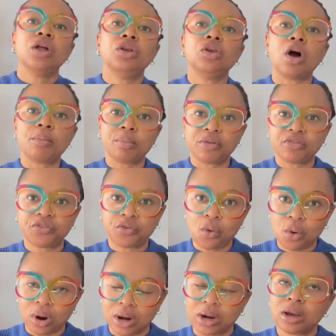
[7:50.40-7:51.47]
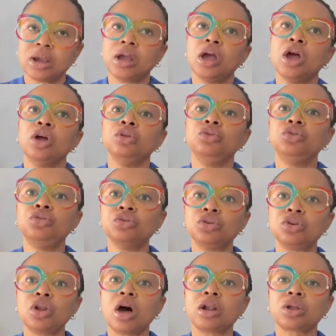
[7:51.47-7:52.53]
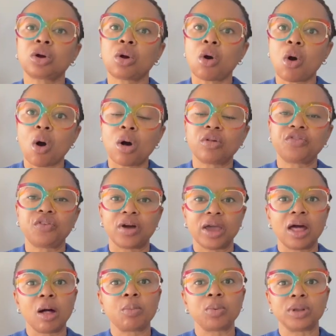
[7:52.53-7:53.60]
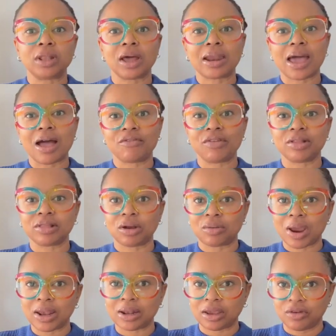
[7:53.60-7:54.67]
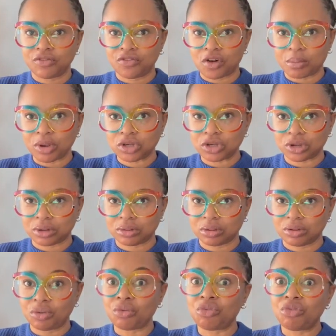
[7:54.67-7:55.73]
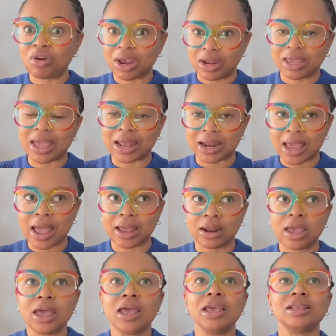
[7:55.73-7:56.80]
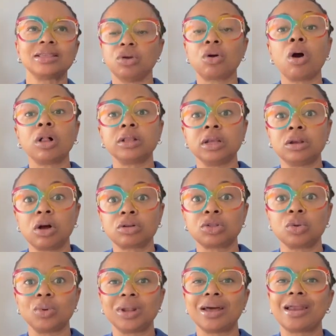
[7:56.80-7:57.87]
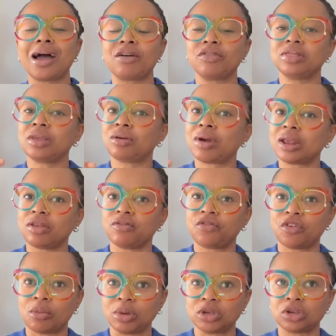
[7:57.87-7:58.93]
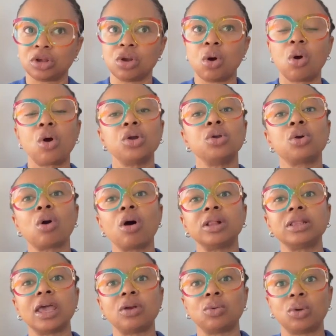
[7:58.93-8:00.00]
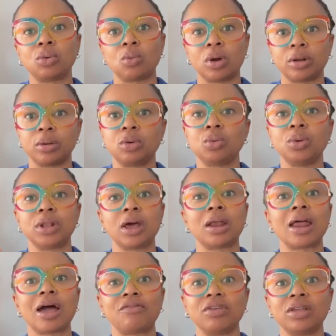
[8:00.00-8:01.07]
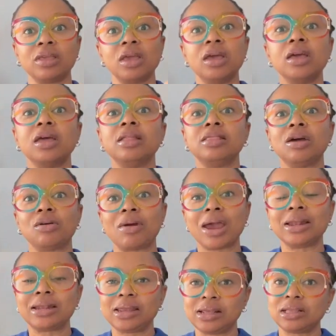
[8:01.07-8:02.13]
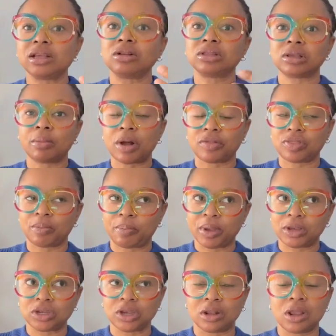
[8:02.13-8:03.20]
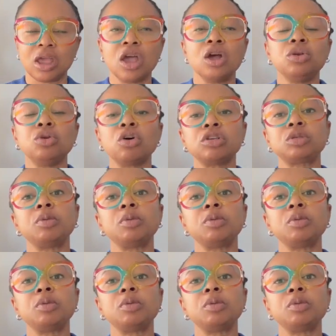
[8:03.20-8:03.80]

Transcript: Number 4, do not call for help without having the right information ready at hand. You call the doctor without having the right information, or you call 911 without having the right details about the patient. Those